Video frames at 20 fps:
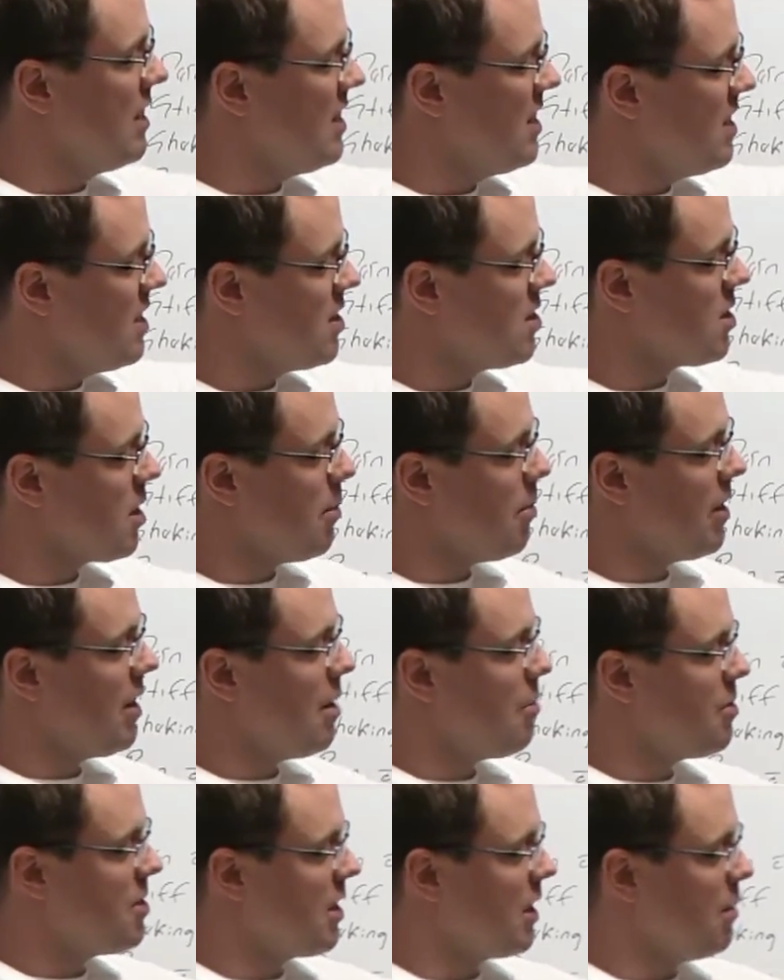some of that,
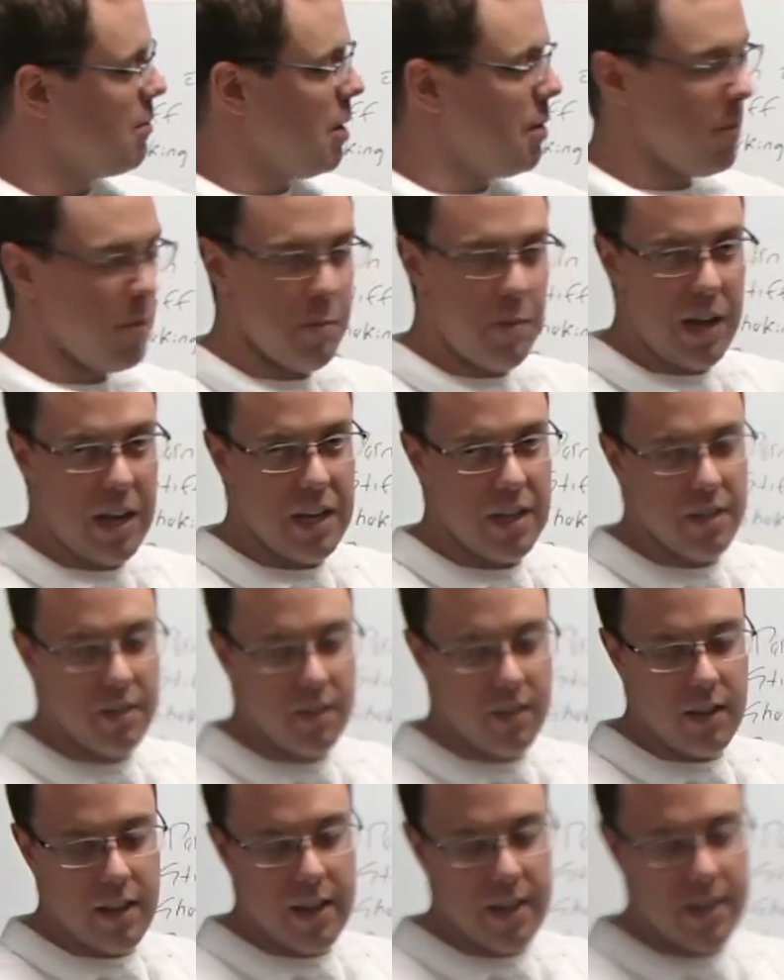particularly maybe pain in the
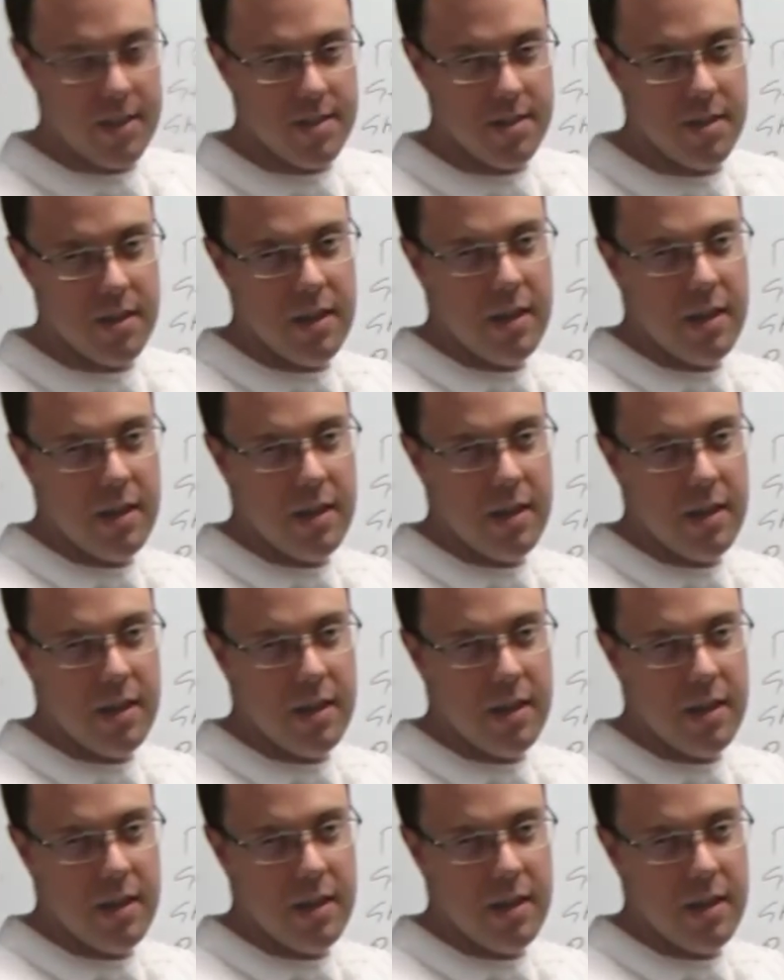legs,